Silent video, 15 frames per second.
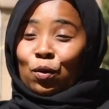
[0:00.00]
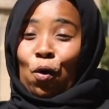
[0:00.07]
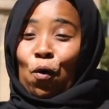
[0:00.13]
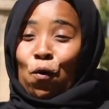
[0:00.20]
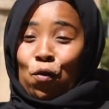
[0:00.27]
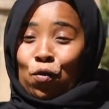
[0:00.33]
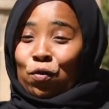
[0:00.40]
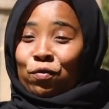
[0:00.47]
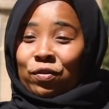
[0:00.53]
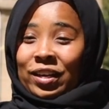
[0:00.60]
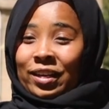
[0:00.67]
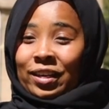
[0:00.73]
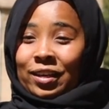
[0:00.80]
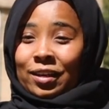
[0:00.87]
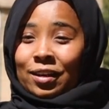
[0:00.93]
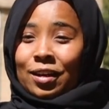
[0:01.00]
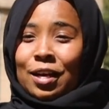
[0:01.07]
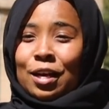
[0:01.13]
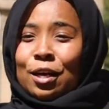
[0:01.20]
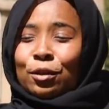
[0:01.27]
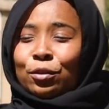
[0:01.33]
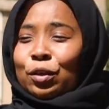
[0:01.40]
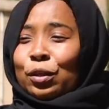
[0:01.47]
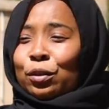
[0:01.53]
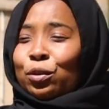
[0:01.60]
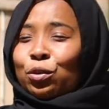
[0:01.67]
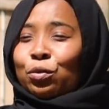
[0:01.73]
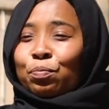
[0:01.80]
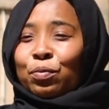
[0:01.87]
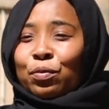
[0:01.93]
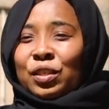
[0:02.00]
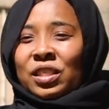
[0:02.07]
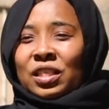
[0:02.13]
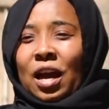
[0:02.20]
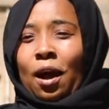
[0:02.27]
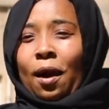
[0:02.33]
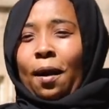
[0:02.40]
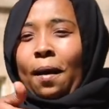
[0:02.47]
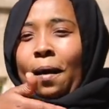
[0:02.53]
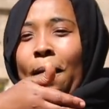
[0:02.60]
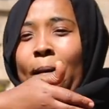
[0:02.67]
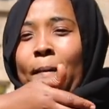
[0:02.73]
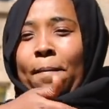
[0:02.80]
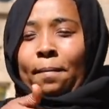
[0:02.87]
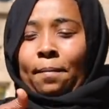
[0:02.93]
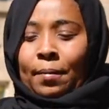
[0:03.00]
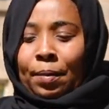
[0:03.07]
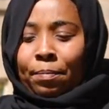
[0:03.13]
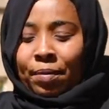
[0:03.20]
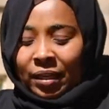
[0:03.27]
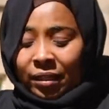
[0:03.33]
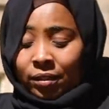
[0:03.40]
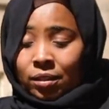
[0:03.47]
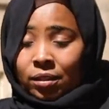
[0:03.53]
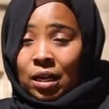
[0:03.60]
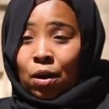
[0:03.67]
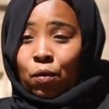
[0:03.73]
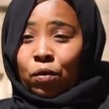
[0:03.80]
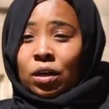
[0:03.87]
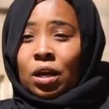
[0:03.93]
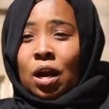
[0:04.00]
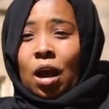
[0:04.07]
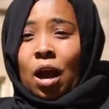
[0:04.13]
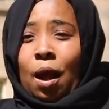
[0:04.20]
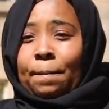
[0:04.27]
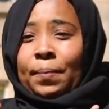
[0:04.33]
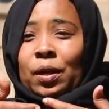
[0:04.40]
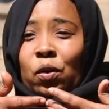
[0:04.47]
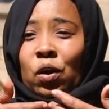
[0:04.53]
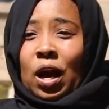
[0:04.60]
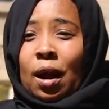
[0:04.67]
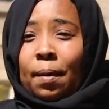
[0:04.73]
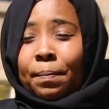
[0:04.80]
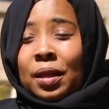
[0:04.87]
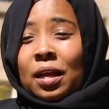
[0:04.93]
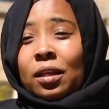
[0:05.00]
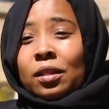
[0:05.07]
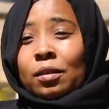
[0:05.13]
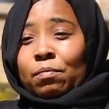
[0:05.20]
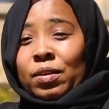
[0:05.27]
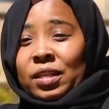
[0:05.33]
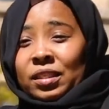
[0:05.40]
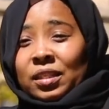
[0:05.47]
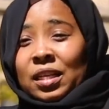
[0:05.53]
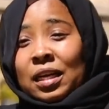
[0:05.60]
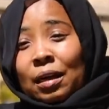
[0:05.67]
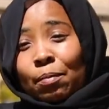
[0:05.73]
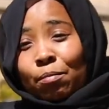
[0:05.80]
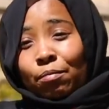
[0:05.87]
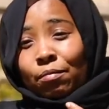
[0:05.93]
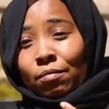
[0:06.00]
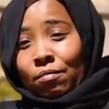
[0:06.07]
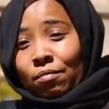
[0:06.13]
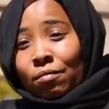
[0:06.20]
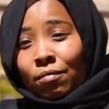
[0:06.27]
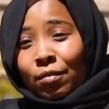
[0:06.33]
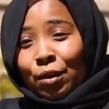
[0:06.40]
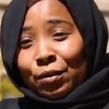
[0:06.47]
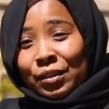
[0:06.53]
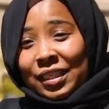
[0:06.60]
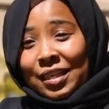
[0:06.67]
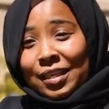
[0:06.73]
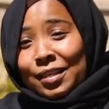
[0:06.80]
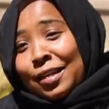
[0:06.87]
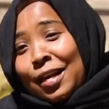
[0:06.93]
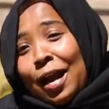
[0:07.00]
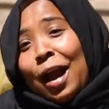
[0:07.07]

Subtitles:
were all over here, so I used to put my breast down, a pillow up, the breast that I'm using